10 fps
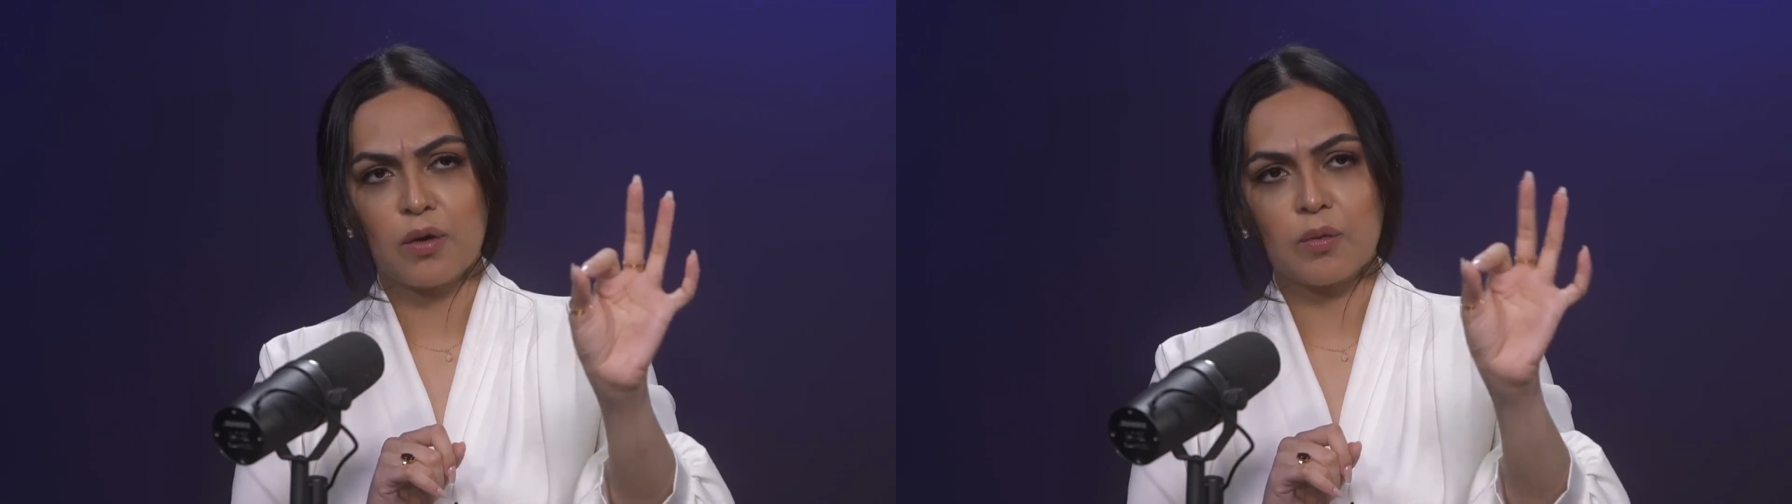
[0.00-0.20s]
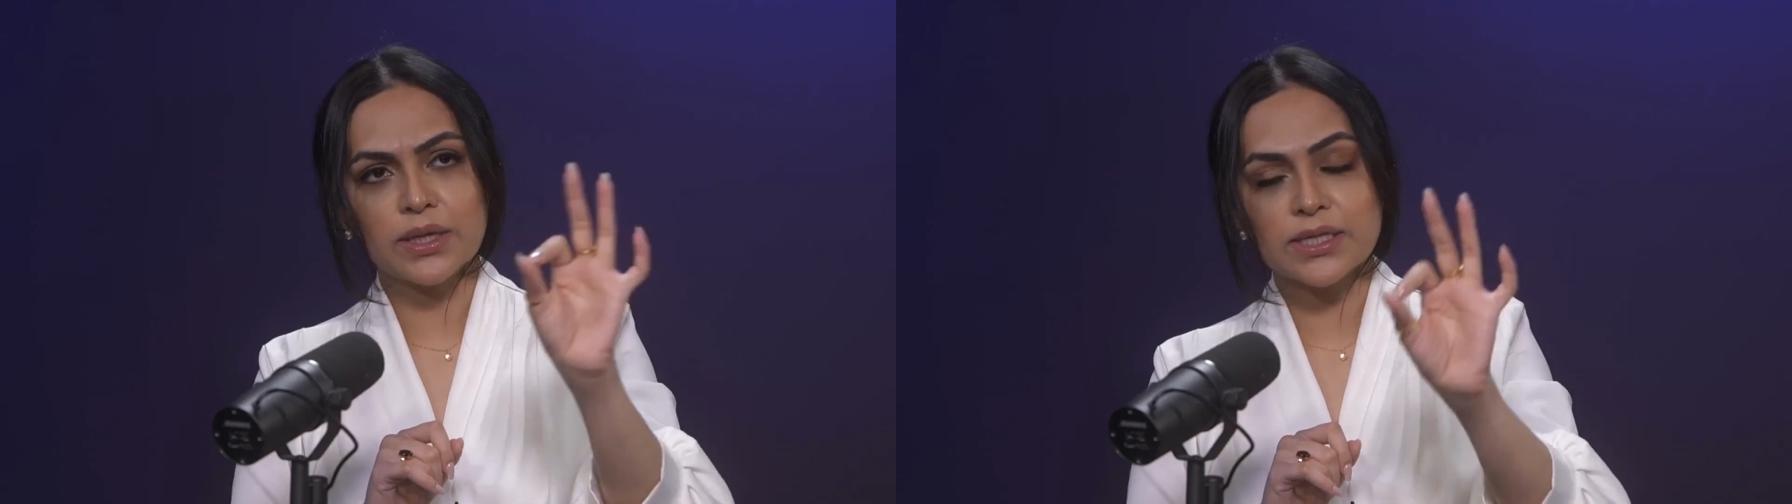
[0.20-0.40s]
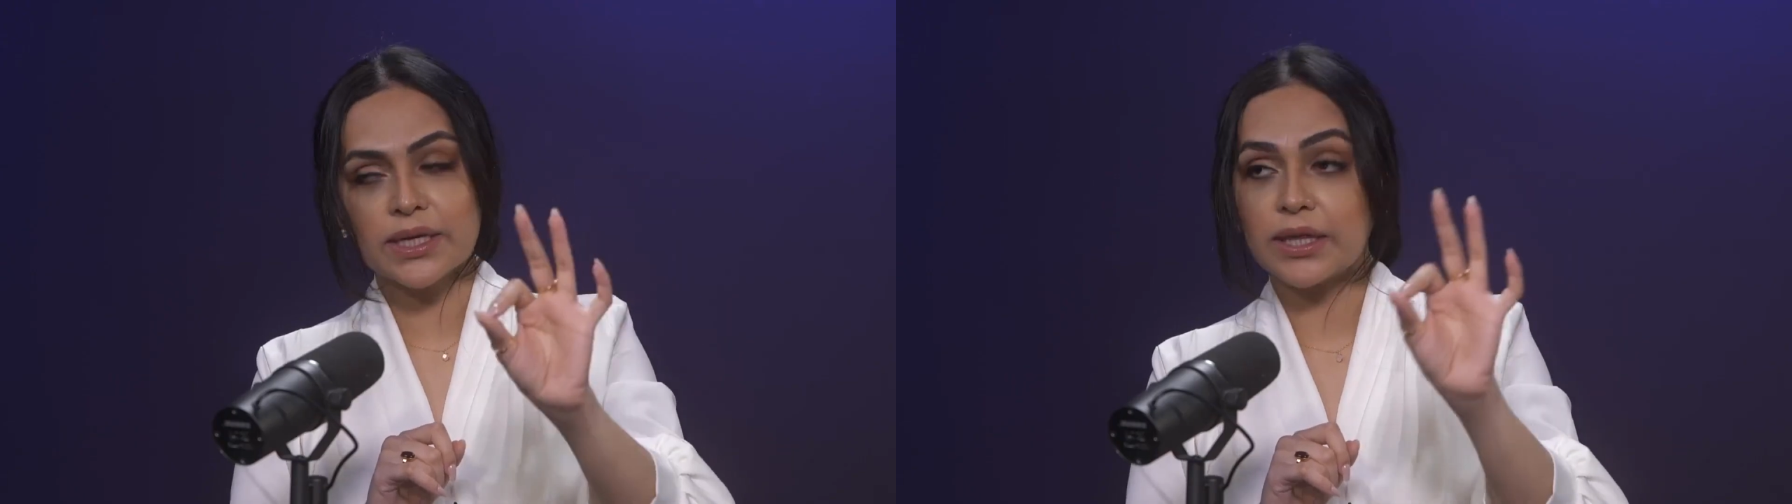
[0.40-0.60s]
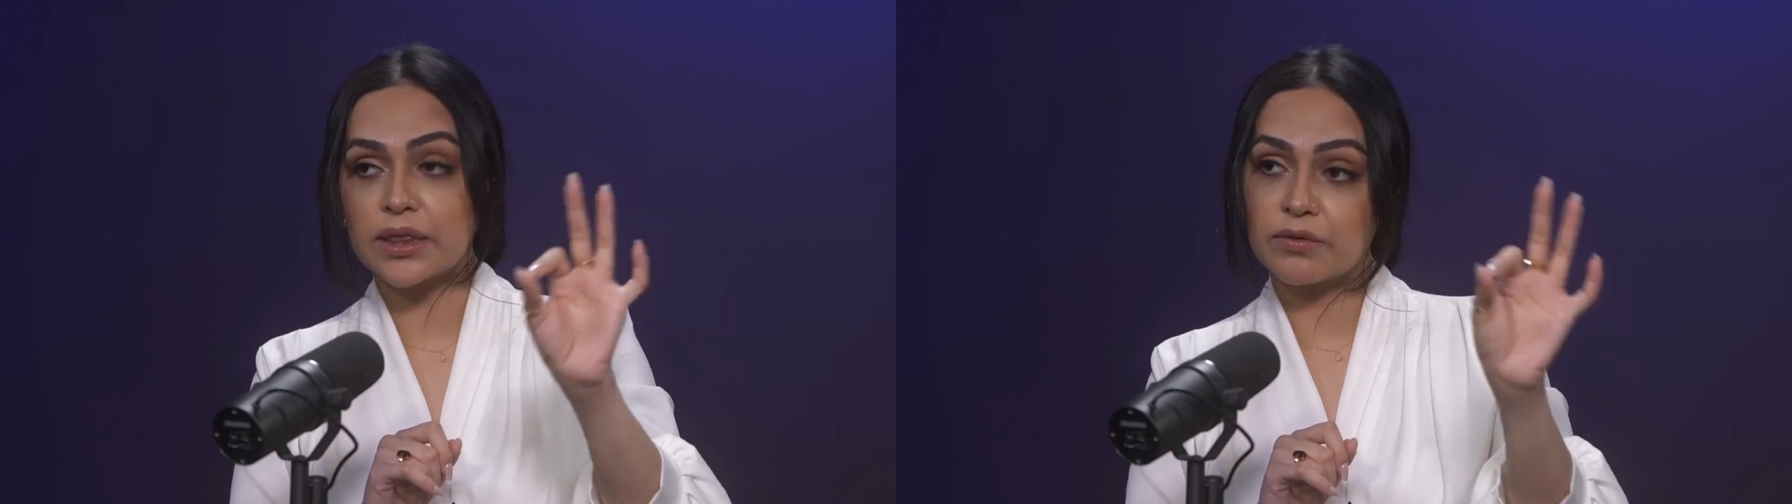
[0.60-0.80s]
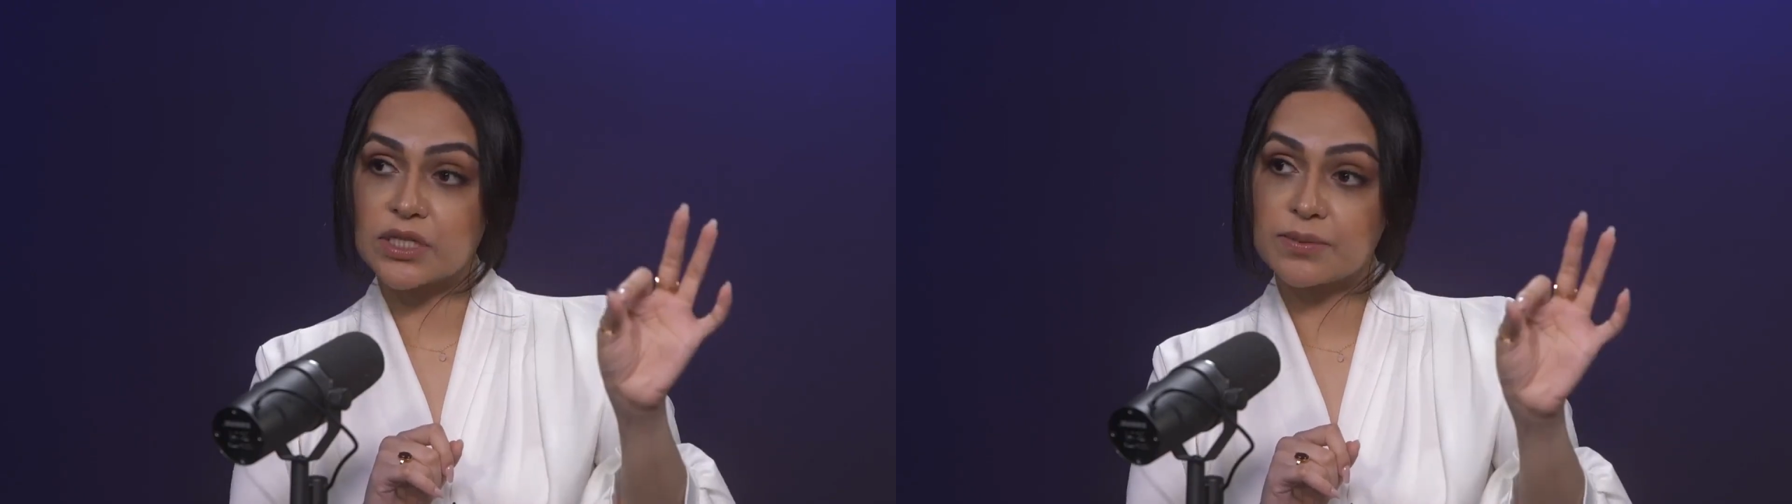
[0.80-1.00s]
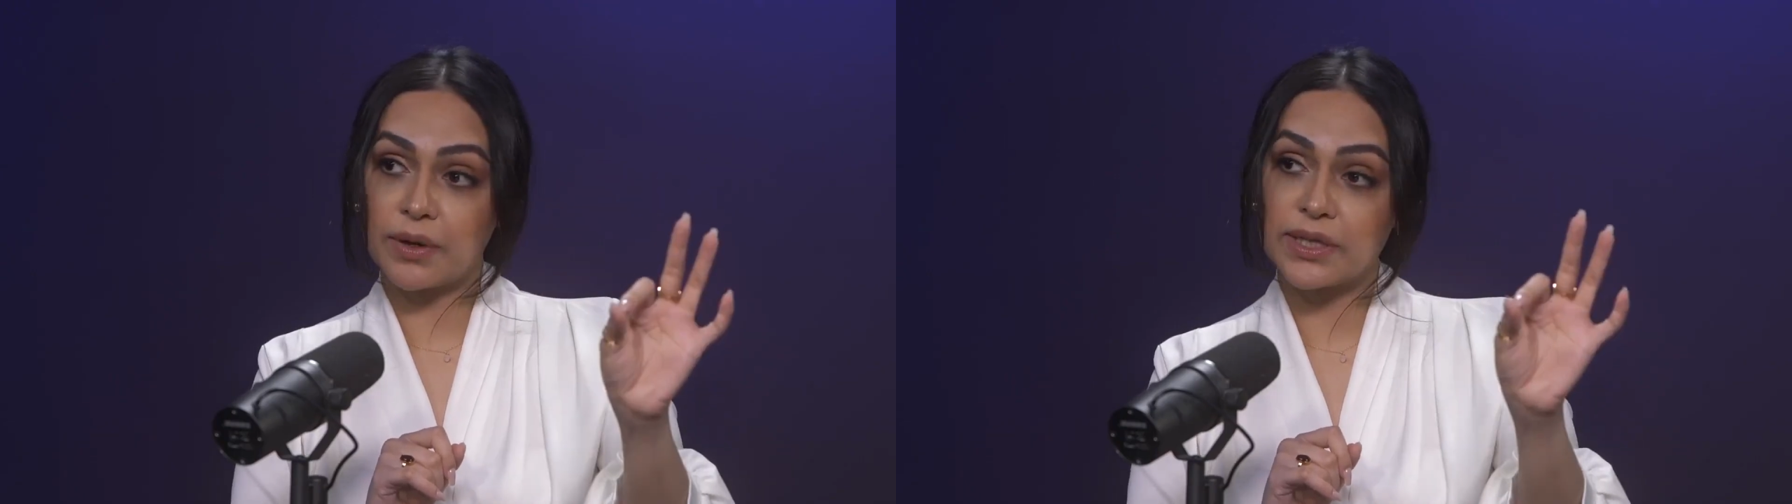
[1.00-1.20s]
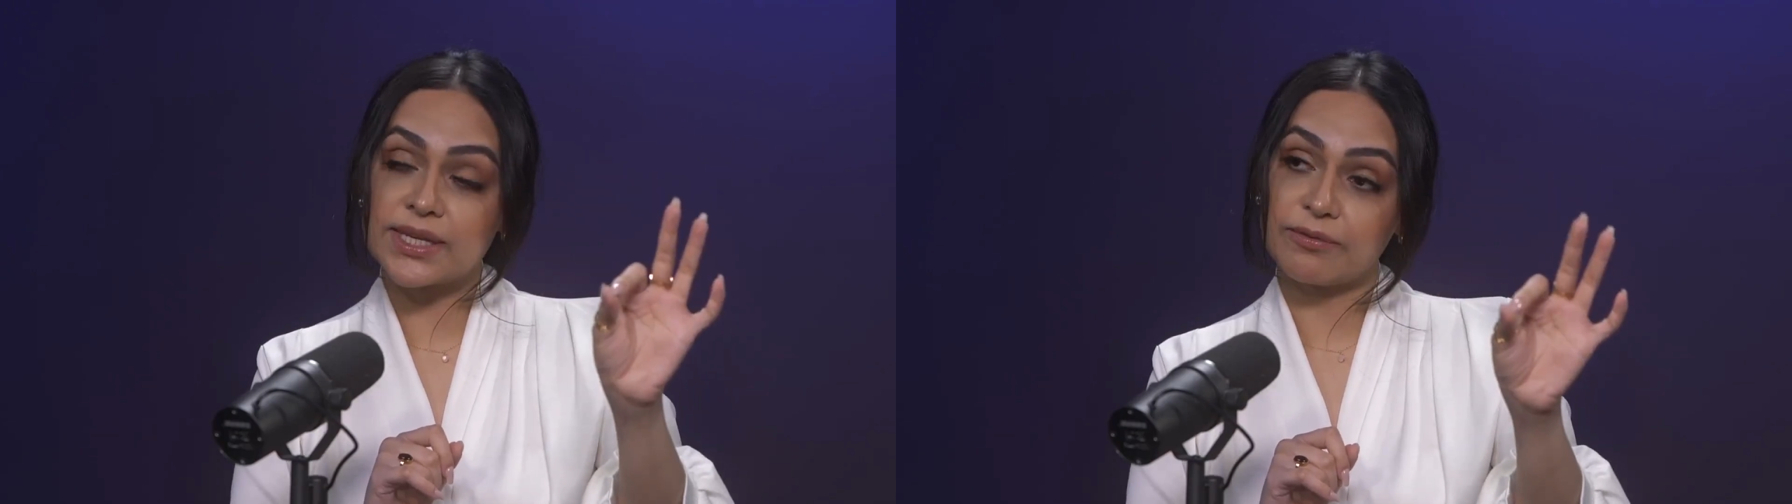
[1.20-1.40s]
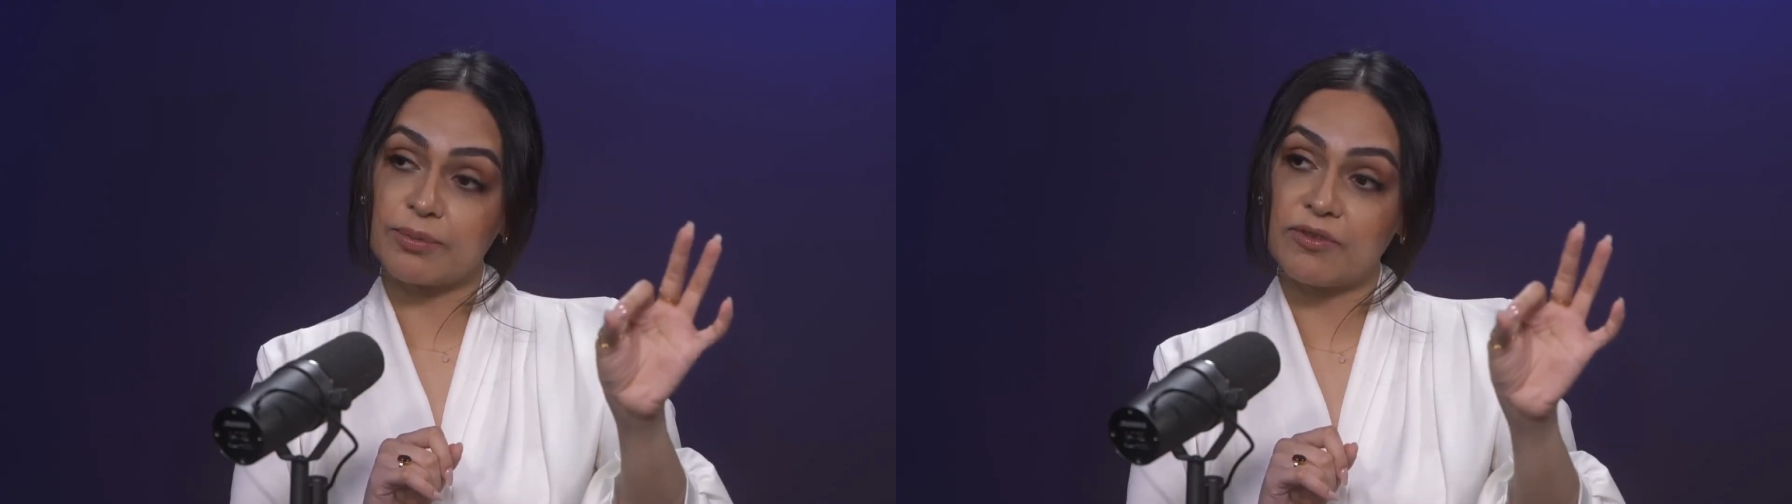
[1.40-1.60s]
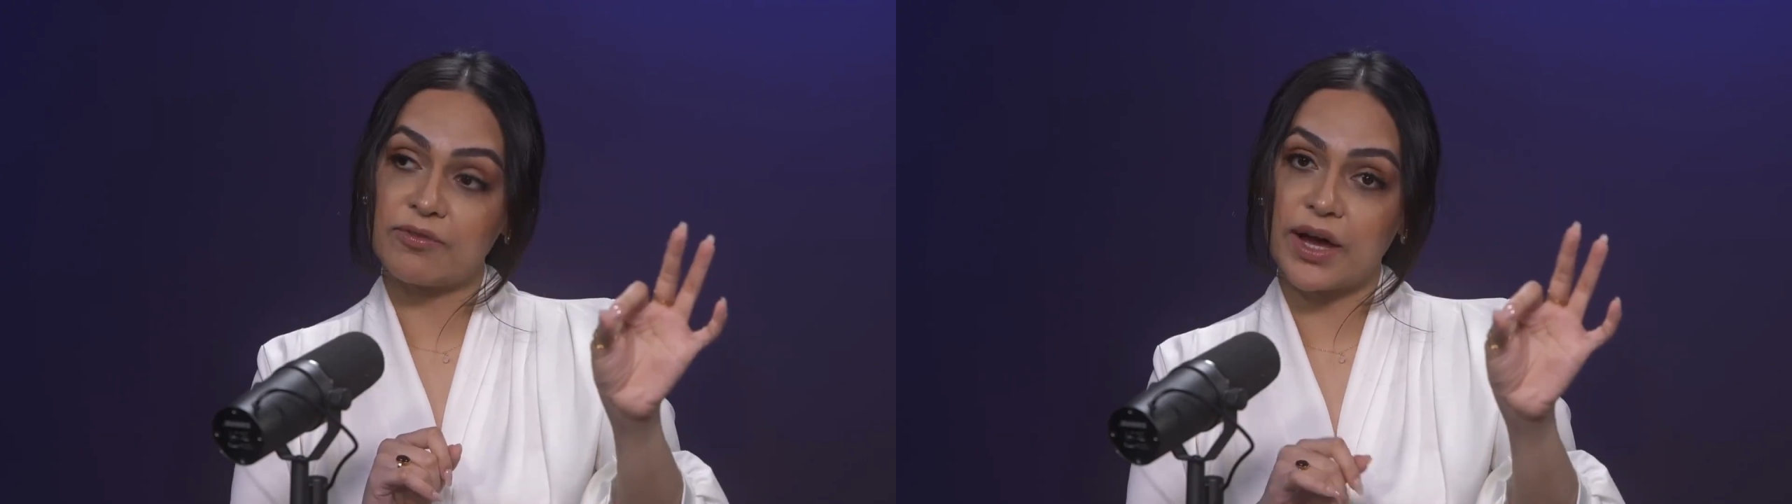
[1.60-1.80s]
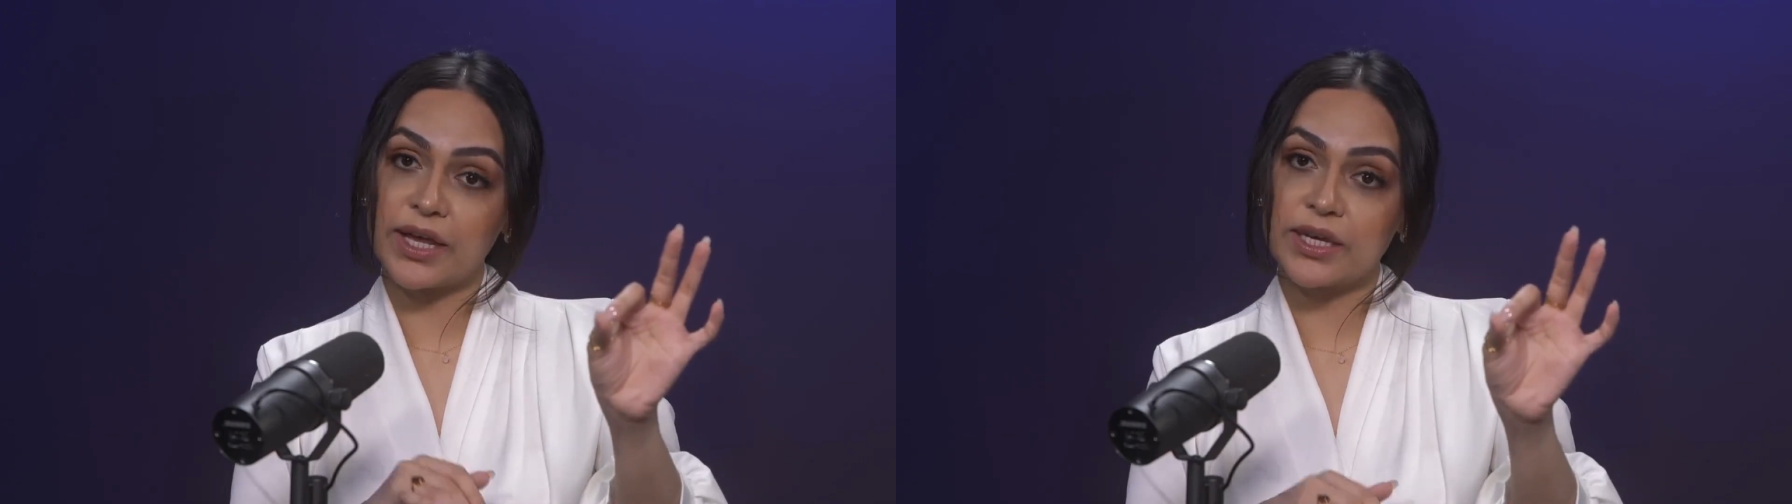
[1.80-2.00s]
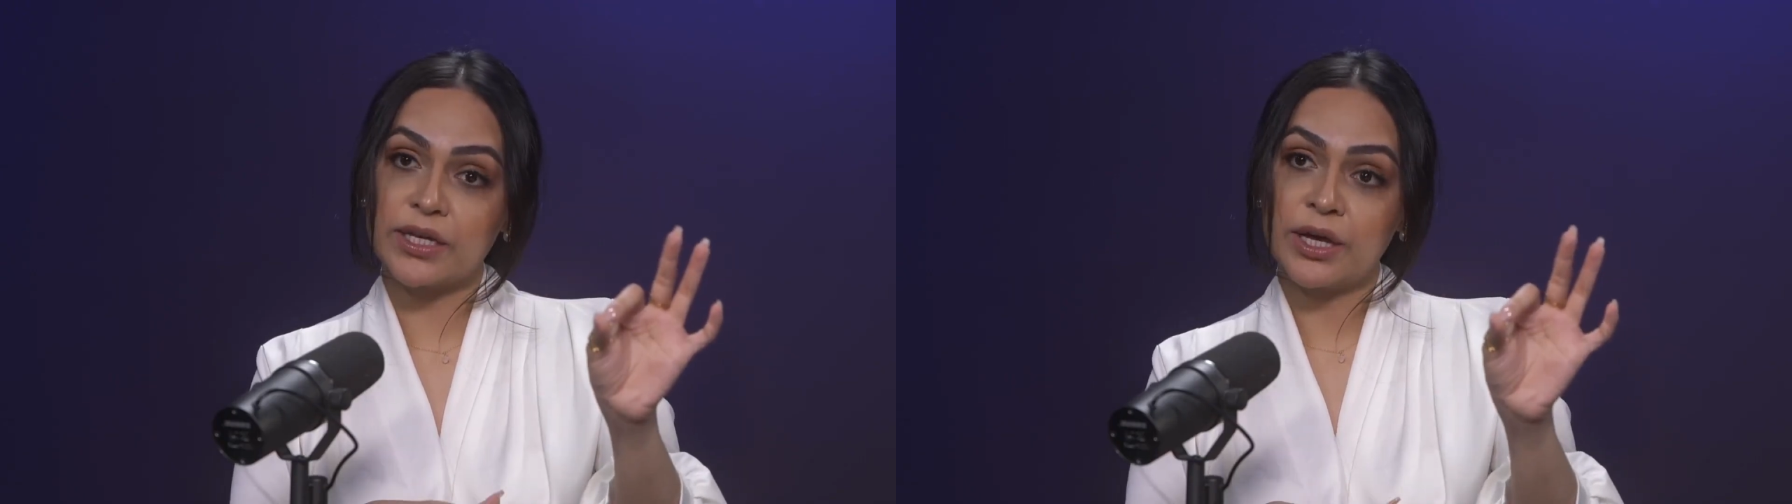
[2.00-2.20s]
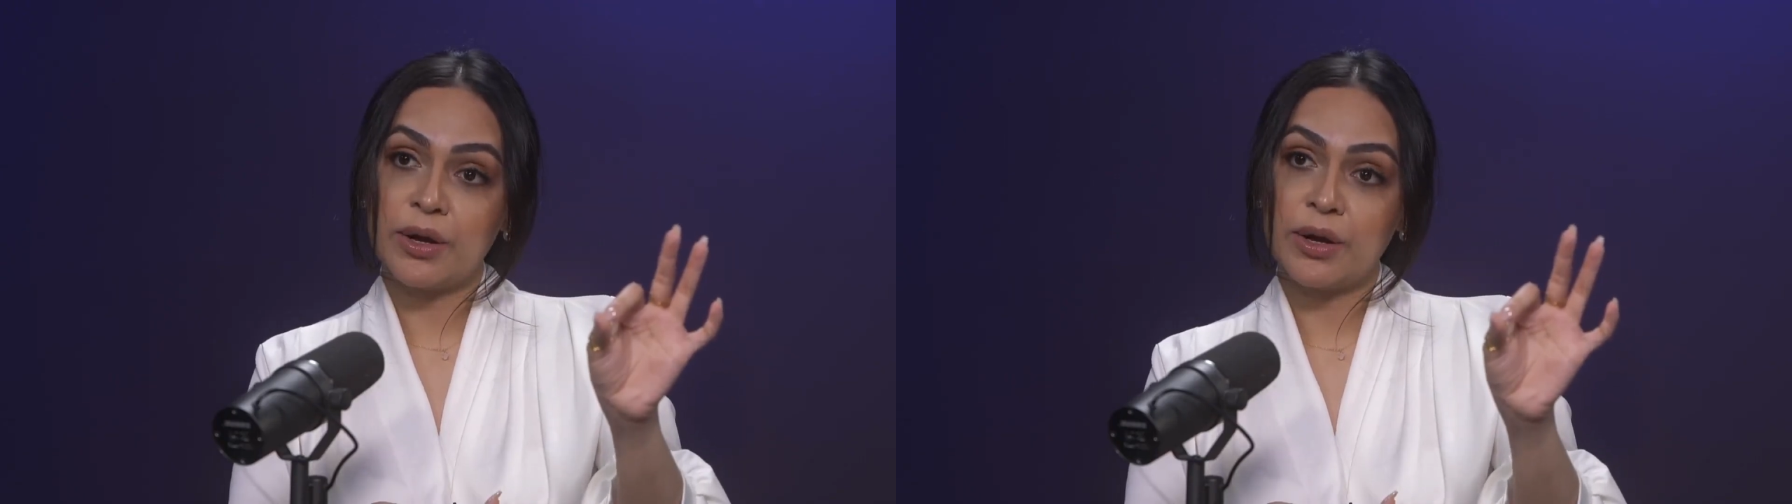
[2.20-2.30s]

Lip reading: Once they get their response, if we find